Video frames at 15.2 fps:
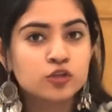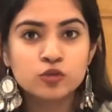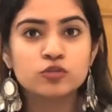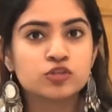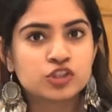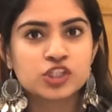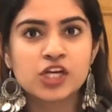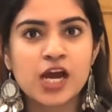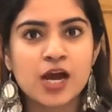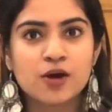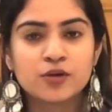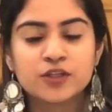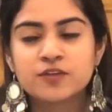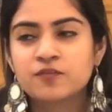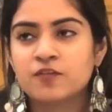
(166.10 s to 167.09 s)
Huge
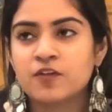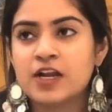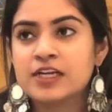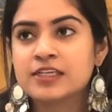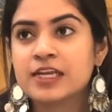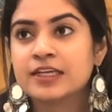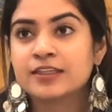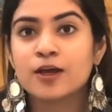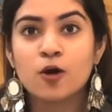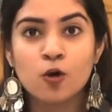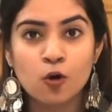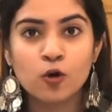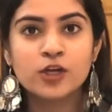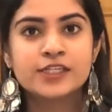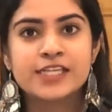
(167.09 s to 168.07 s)
crowd. It felt like the
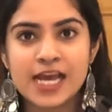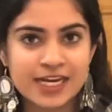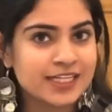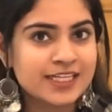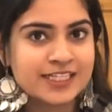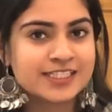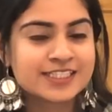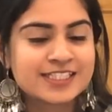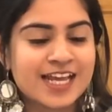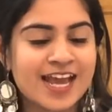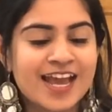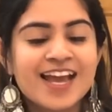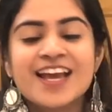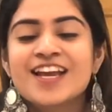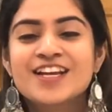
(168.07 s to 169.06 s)
whole Delhi is
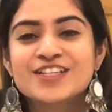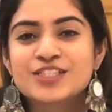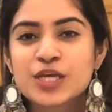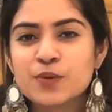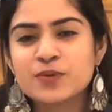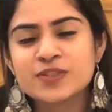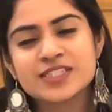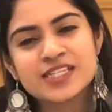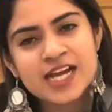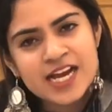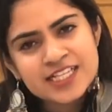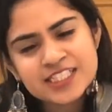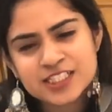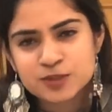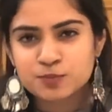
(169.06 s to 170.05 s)
there. So it was a
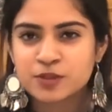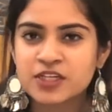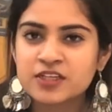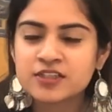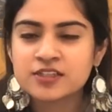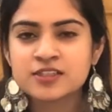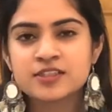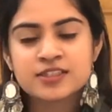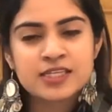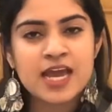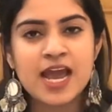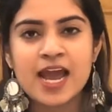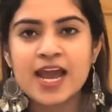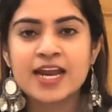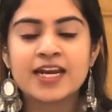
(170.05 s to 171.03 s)
nice experience,
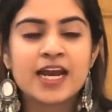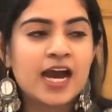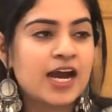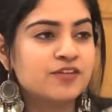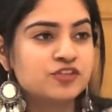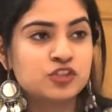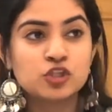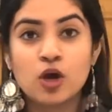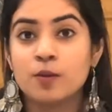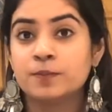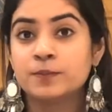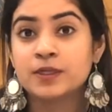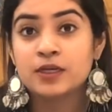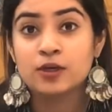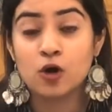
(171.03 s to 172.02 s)
and I've
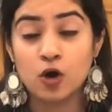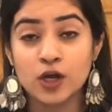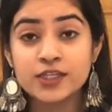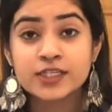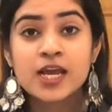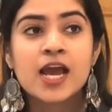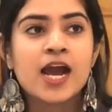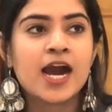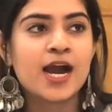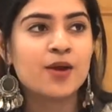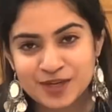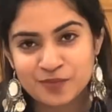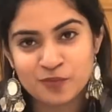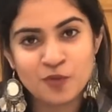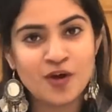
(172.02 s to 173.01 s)
shopped a lot.
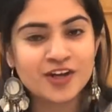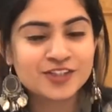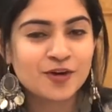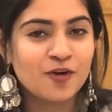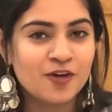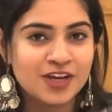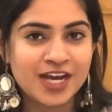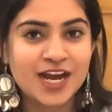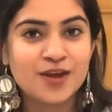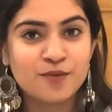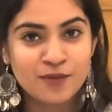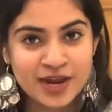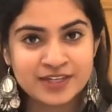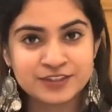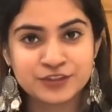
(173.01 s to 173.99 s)
What all
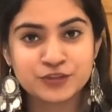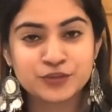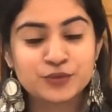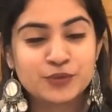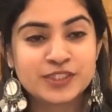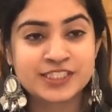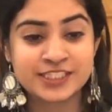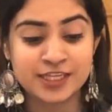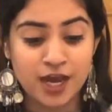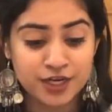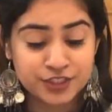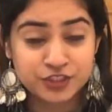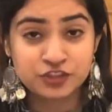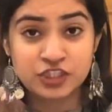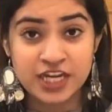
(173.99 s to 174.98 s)
I went through, it
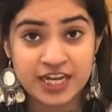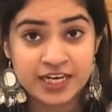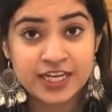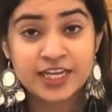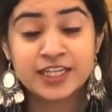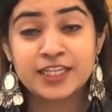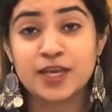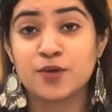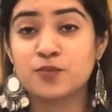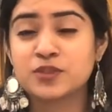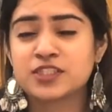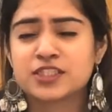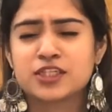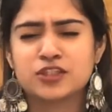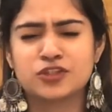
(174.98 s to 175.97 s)
started raining, there
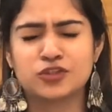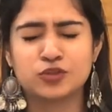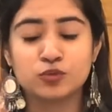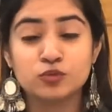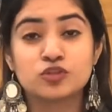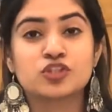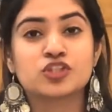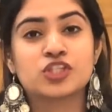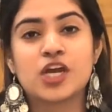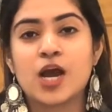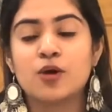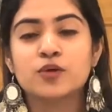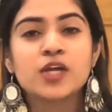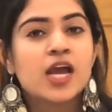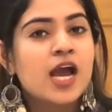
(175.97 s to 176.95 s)
was a huge
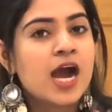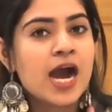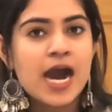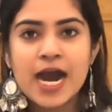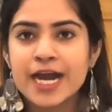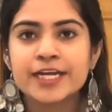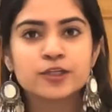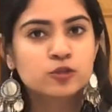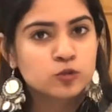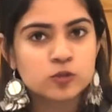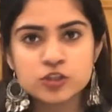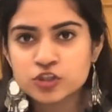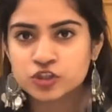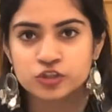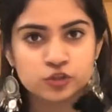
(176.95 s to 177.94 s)
crowd. I
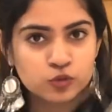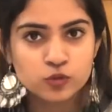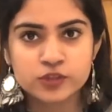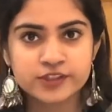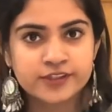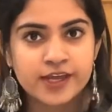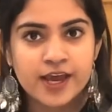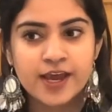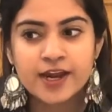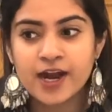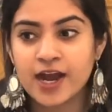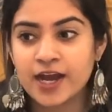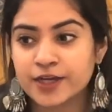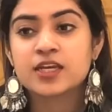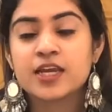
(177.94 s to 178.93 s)
couldn't shoot
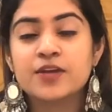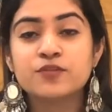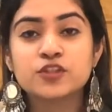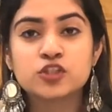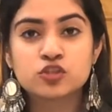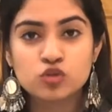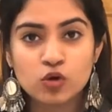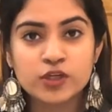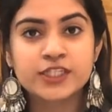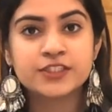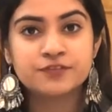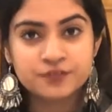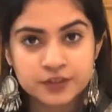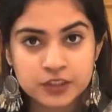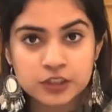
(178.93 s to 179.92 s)
there. It was so
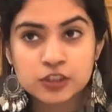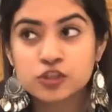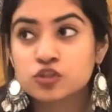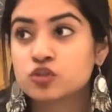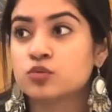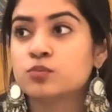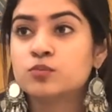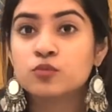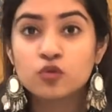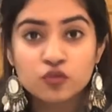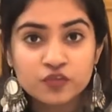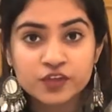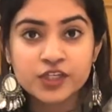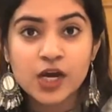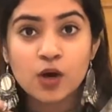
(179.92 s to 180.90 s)
difficult to
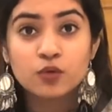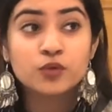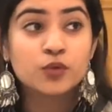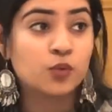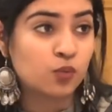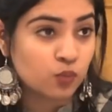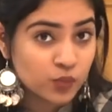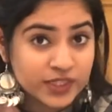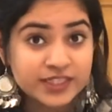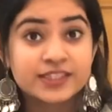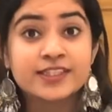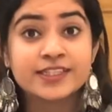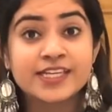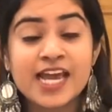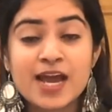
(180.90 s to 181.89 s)
move around
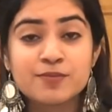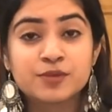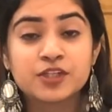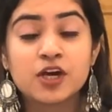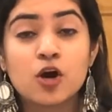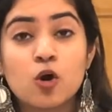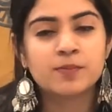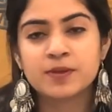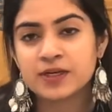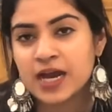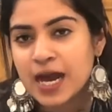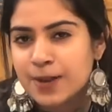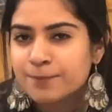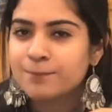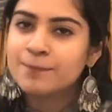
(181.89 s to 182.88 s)
with the camera, but
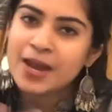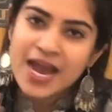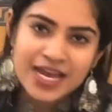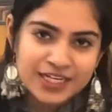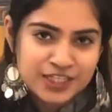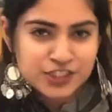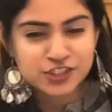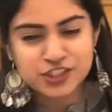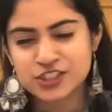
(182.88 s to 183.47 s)
I managed